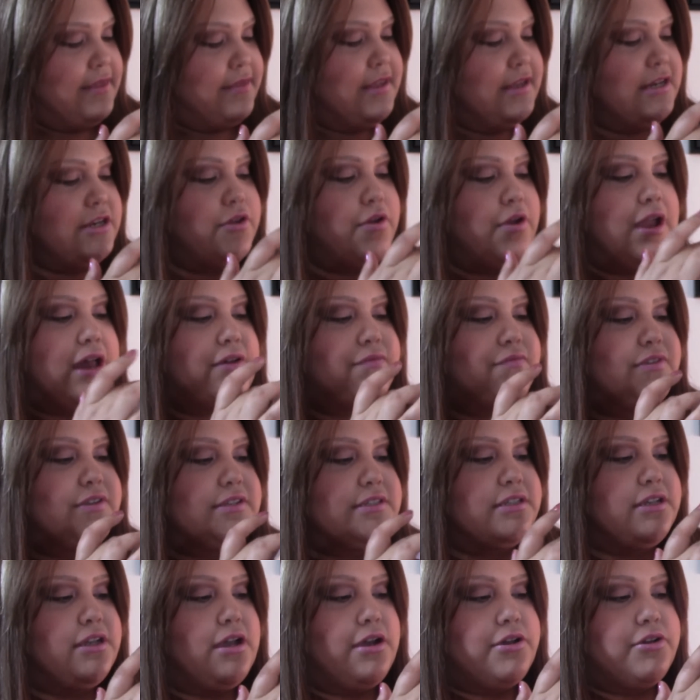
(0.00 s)
Then you have
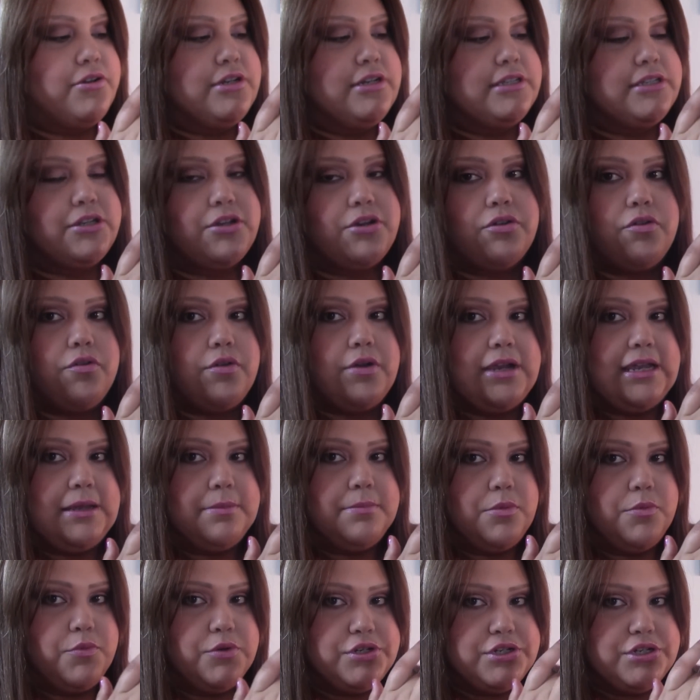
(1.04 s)
this coconut
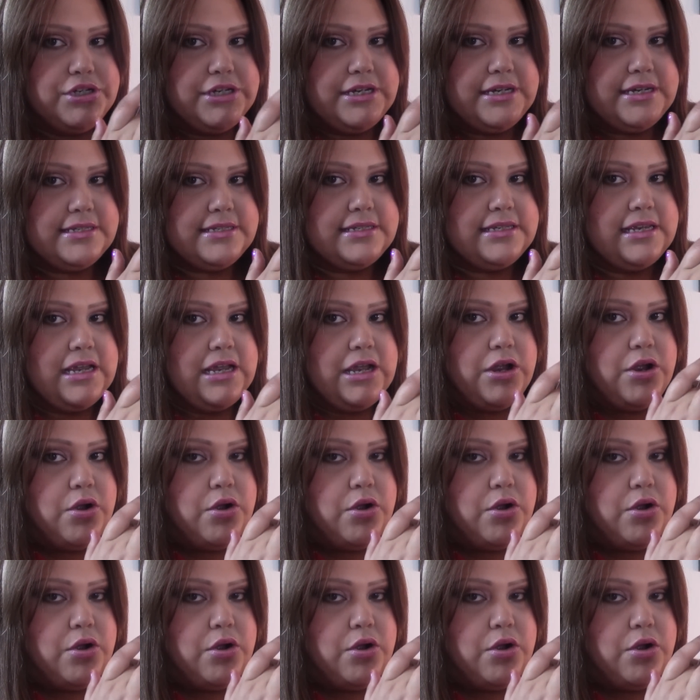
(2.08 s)
cream, which is